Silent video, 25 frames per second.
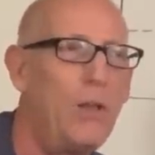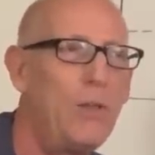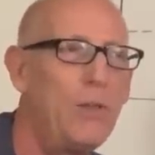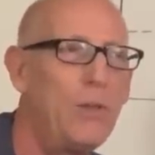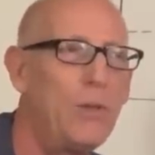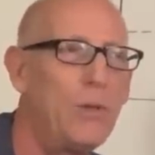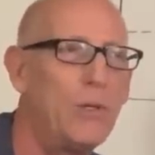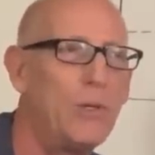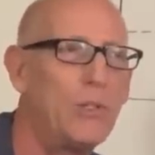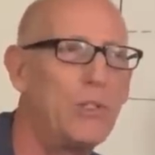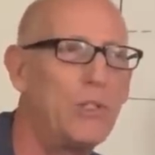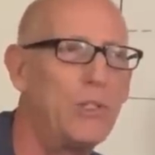
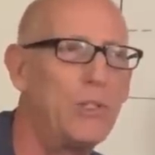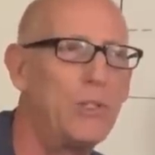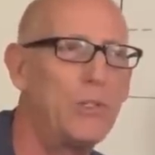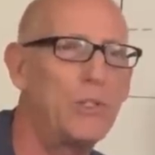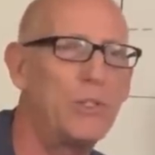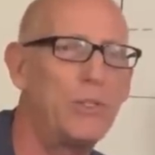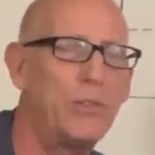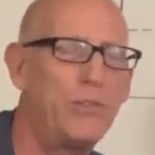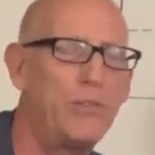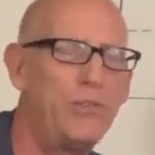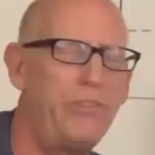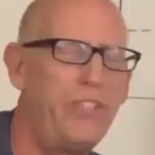There, there's
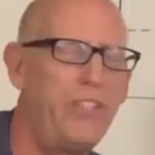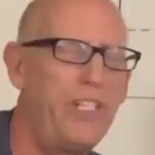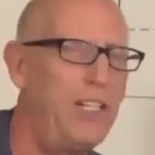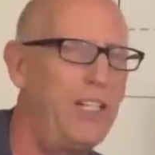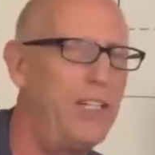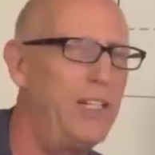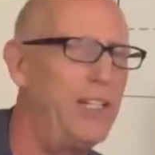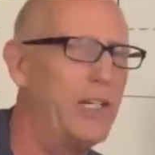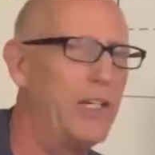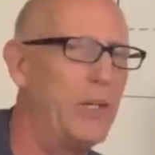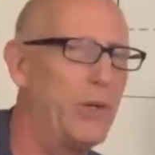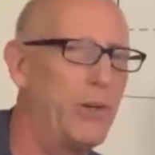a
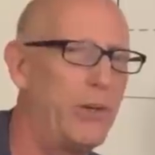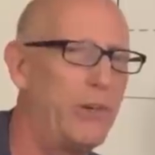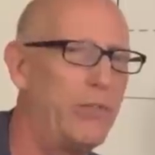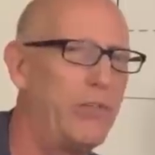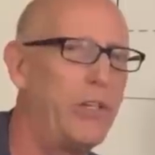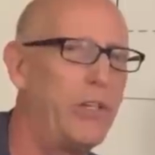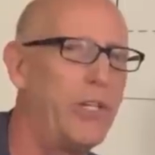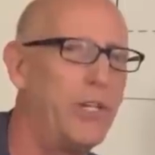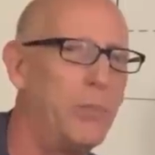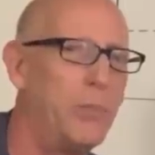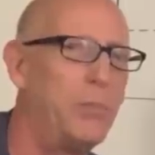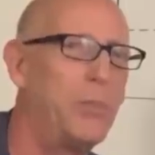feeling or of
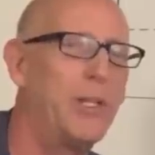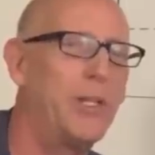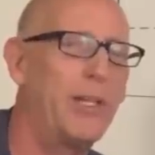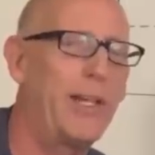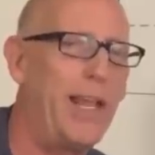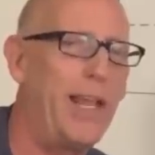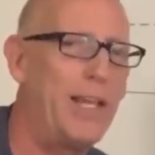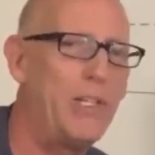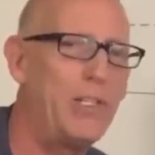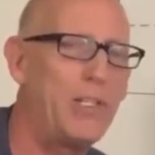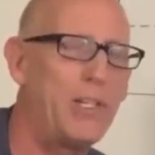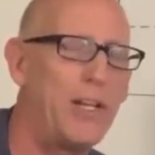an
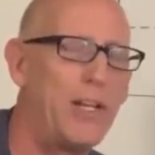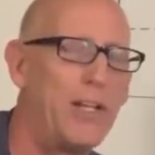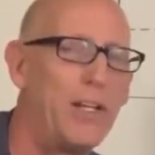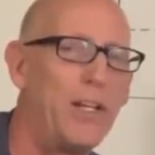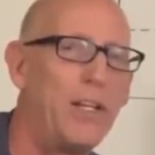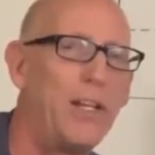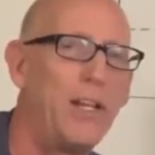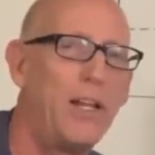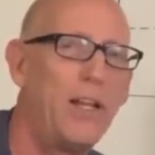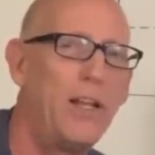implication